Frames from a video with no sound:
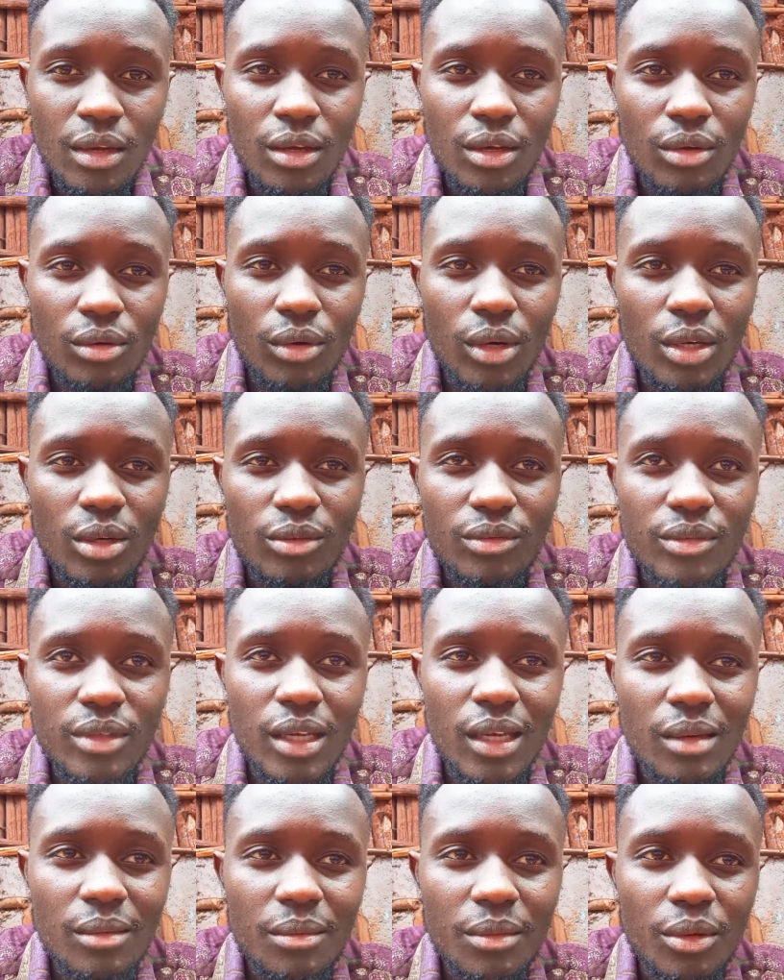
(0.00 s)
one of
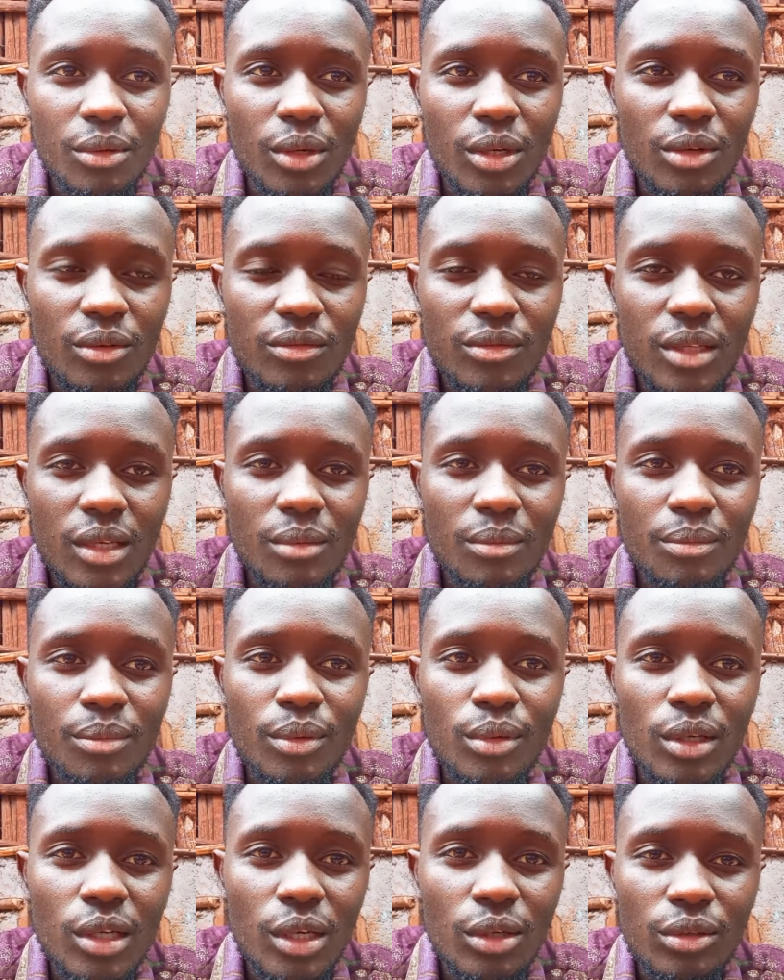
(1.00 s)
them one of them
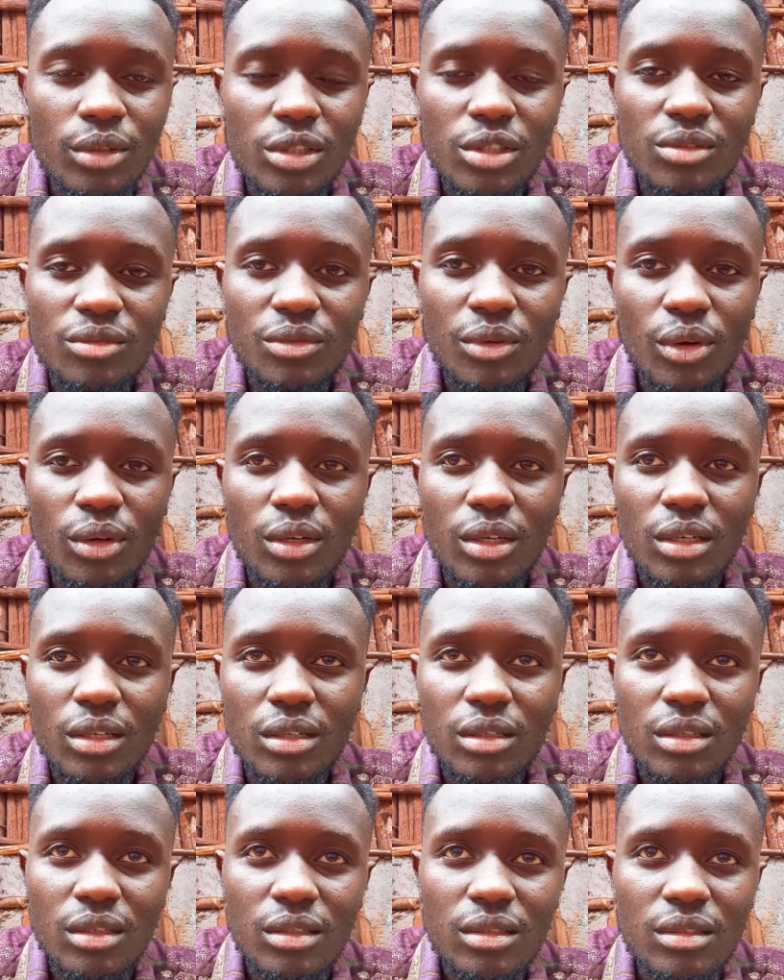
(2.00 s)
pulled out his phone
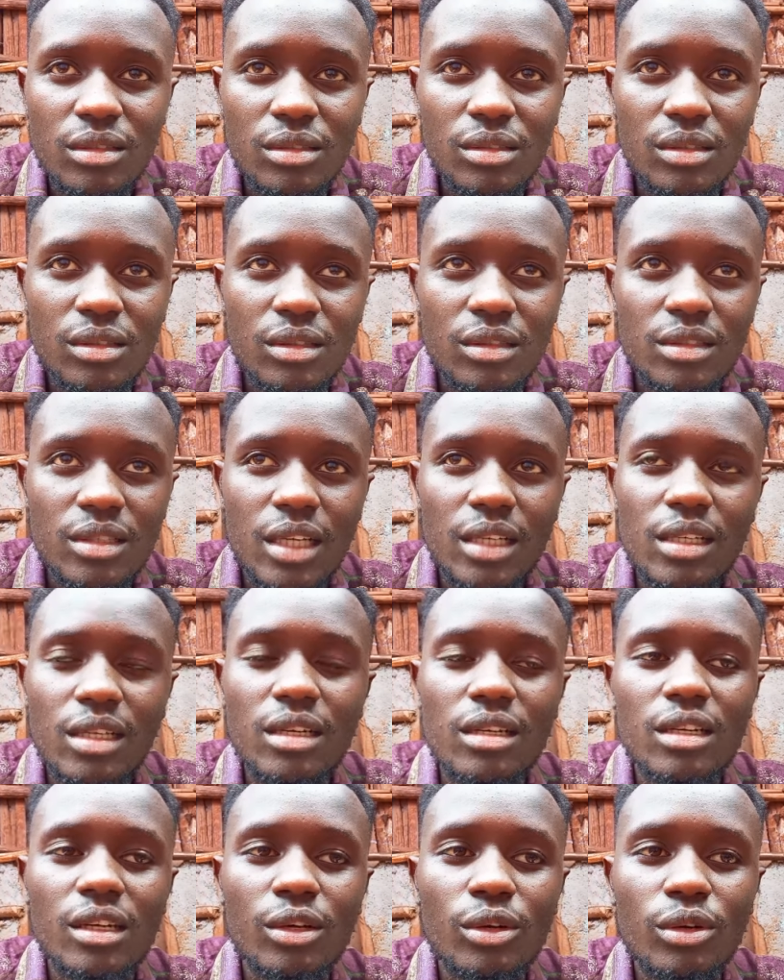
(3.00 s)

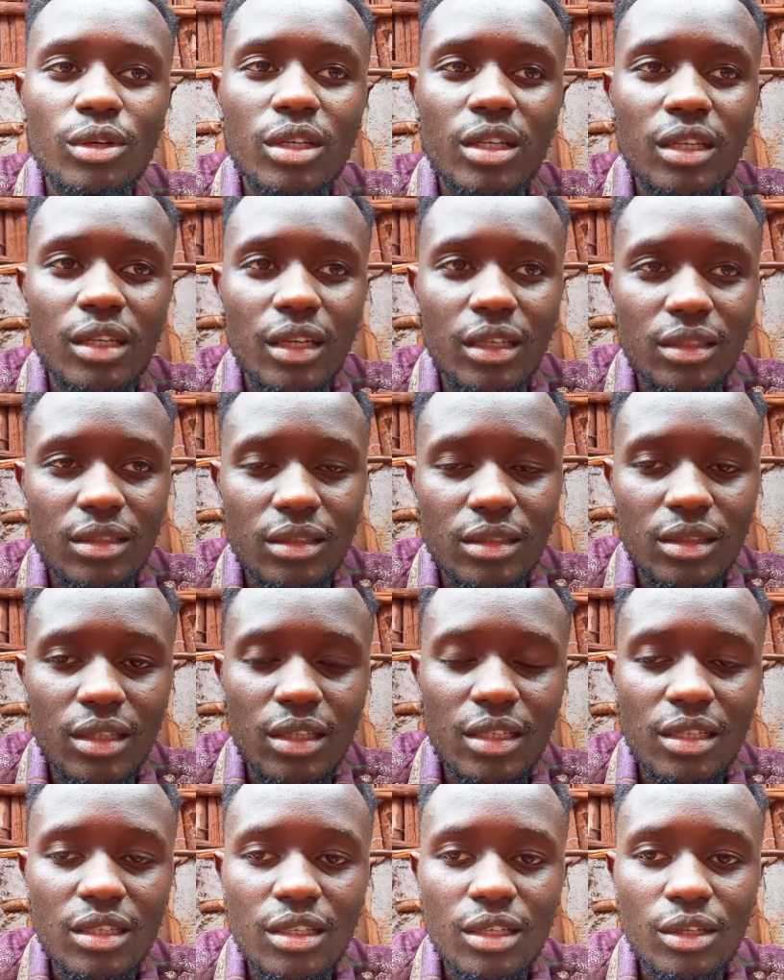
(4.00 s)
started recording us, started